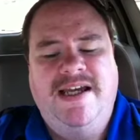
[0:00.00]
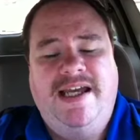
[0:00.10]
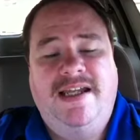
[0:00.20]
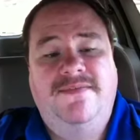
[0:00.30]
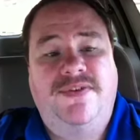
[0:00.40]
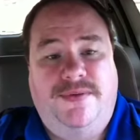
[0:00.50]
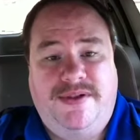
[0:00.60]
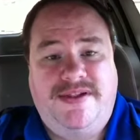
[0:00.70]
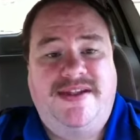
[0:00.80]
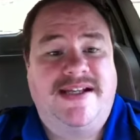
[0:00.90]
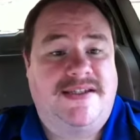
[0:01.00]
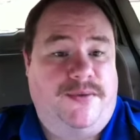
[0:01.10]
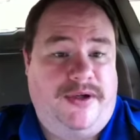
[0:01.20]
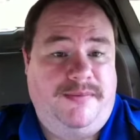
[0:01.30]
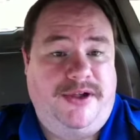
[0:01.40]
influence, that's the
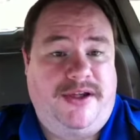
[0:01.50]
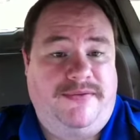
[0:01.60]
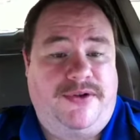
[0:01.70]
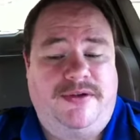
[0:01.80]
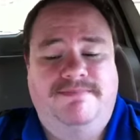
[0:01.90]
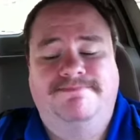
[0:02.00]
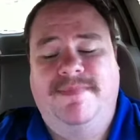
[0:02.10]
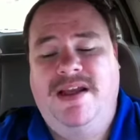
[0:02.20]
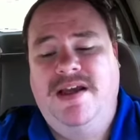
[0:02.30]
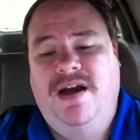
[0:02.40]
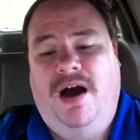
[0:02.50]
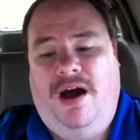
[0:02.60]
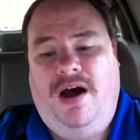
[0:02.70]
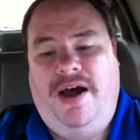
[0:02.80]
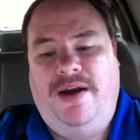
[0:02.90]
word I'm looking for,
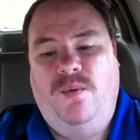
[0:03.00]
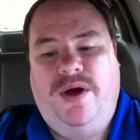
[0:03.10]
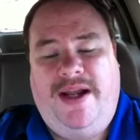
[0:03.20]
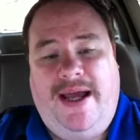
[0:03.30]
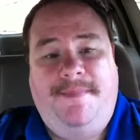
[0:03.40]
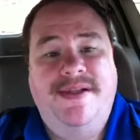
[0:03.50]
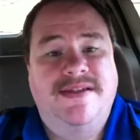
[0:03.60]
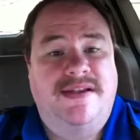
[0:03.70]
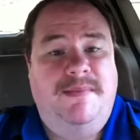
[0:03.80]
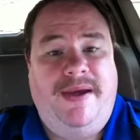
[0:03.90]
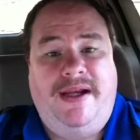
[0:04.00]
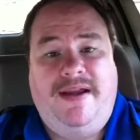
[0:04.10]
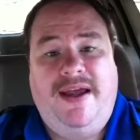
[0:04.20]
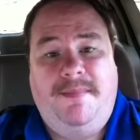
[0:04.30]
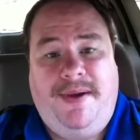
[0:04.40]
on what happens in the main
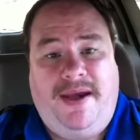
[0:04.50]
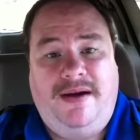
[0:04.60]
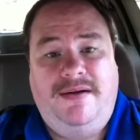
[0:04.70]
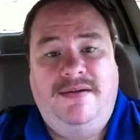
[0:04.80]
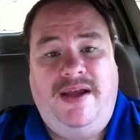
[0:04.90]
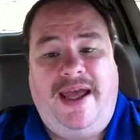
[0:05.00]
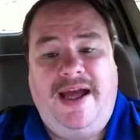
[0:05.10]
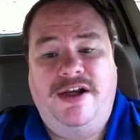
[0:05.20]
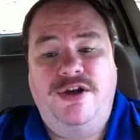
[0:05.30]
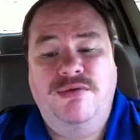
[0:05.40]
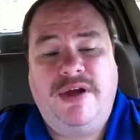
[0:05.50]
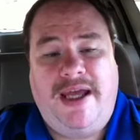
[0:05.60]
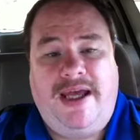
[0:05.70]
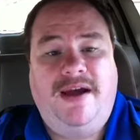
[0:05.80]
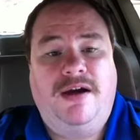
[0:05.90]
campaign. And you
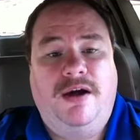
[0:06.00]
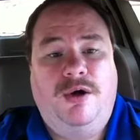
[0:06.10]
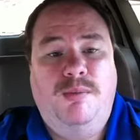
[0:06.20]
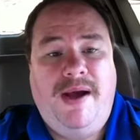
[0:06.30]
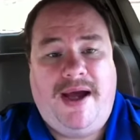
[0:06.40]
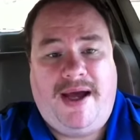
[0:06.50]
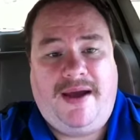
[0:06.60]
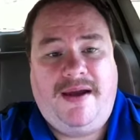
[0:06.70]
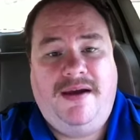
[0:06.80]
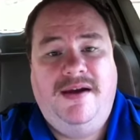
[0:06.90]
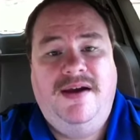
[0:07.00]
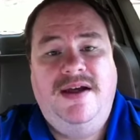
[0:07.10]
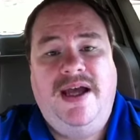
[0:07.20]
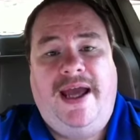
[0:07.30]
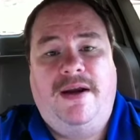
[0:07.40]
can't go back
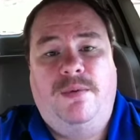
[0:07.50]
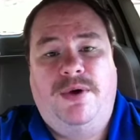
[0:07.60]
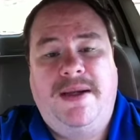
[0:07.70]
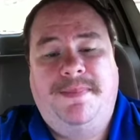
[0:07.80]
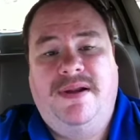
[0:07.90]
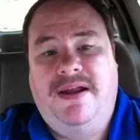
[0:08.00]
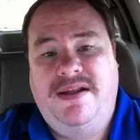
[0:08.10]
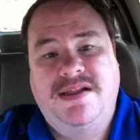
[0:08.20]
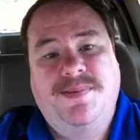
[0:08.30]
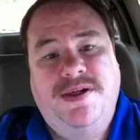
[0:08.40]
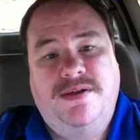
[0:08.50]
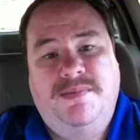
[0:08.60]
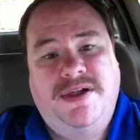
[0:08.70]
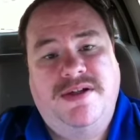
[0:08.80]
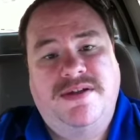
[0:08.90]
and replay these special
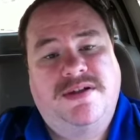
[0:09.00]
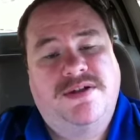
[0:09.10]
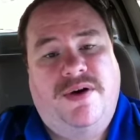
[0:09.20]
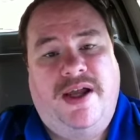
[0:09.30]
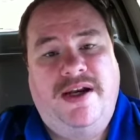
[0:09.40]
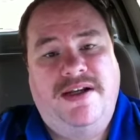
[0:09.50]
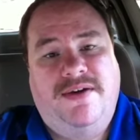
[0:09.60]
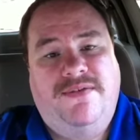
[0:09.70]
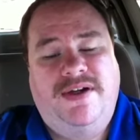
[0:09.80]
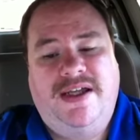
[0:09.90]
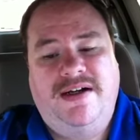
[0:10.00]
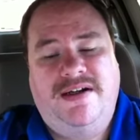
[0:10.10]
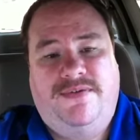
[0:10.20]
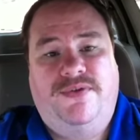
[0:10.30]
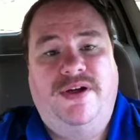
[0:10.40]
missions to try to get a
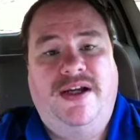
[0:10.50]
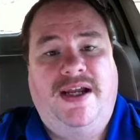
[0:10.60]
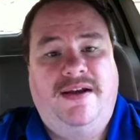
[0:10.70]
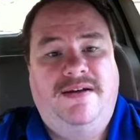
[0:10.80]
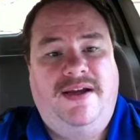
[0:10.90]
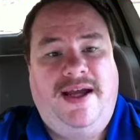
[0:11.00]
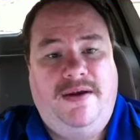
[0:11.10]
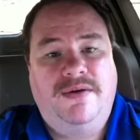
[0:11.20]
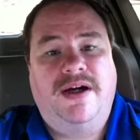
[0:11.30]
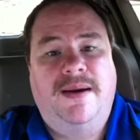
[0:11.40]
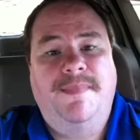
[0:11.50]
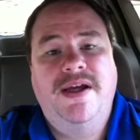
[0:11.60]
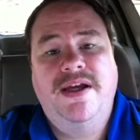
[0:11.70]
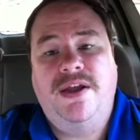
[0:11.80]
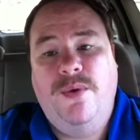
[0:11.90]
different outcome.
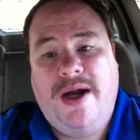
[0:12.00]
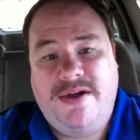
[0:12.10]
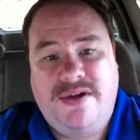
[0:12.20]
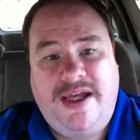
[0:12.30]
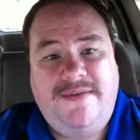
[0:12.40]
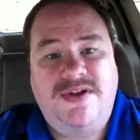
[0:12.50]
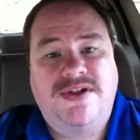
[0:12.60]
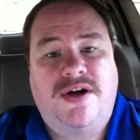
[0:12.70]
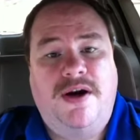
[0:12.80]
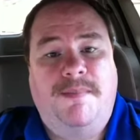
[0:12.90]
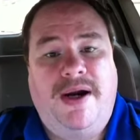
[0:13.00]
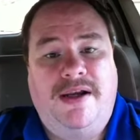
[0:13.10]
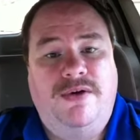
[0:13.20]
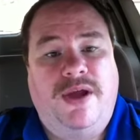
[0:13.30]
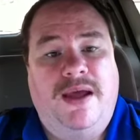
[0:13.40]
You actually have to start a
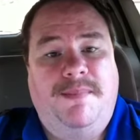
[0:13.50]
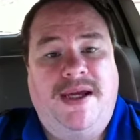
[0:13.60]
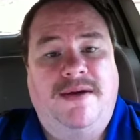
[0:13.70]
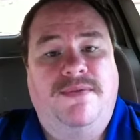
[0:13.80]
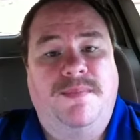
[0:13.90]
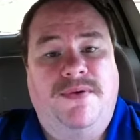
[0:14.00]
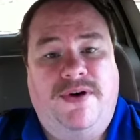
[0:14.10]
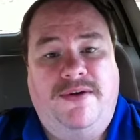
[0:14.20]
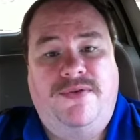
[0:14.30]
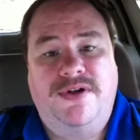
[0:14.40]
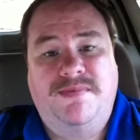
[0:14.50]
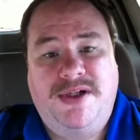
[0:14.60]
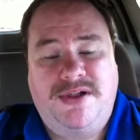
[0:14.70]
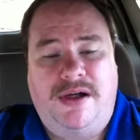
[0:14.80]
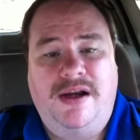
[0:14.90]
brand new campaign from the very first
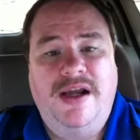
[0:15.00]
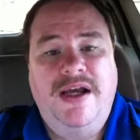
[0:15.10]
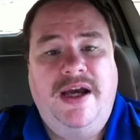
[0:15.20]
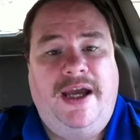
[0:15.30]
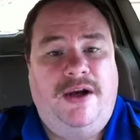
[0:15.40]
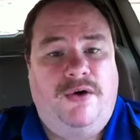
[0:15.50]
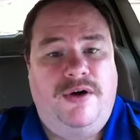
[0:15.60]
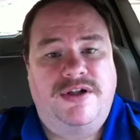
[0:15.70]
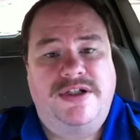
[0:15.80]
mission in order